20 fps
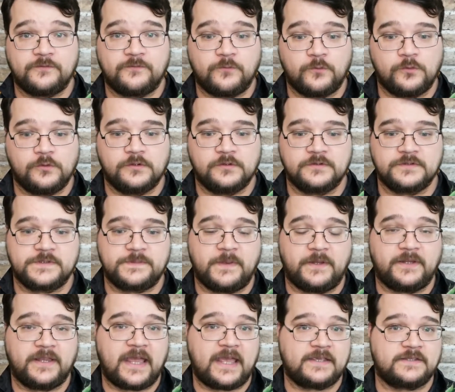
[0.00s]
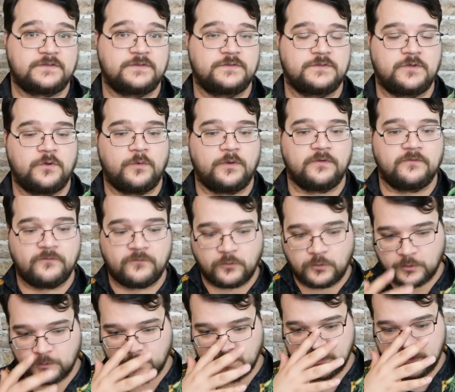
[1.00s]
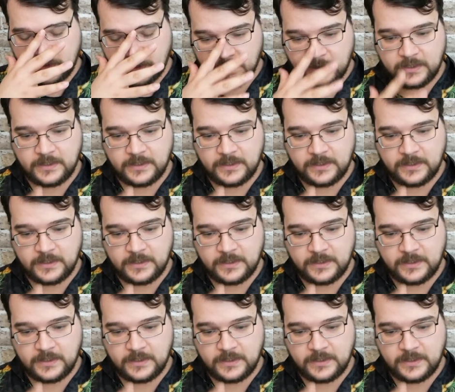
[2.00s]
for spellcasters going forward,